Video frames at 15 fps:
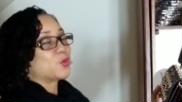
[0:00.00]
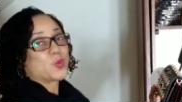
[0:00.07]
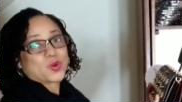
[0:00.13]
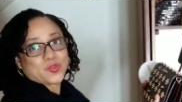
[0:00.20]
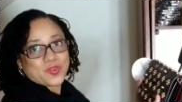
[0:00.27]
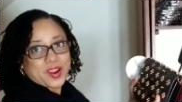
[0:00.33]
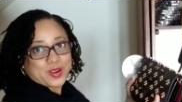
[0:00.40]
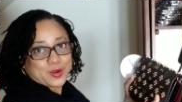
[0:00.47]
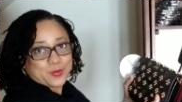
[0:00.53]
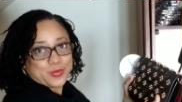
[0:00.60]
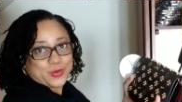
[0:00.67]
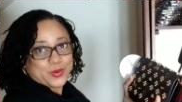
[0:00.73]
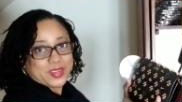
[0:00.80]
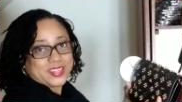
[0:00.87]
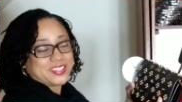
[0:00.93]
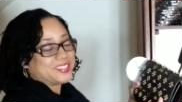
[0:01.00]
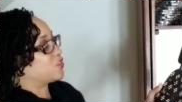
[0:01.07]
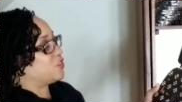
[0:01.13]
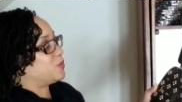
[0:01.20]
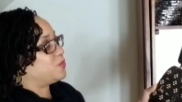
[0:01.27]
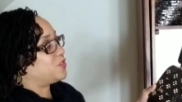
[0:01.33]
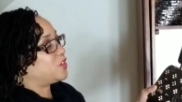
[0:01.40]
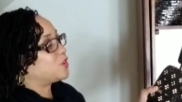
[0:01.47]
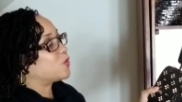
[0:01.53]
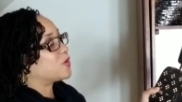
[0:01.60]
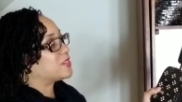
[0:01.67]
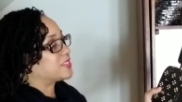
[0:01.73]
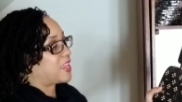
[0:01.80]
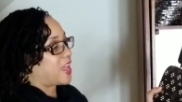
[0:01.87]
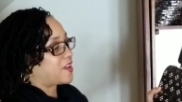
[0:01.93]
were right on point. Description
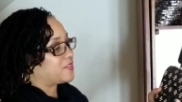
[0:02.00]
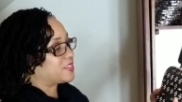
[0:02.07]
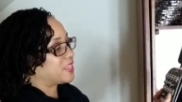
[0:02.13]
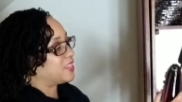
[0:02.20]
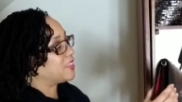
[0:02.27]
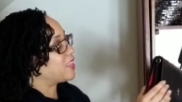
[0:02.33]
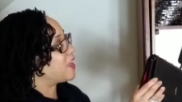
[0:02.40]
was calfskin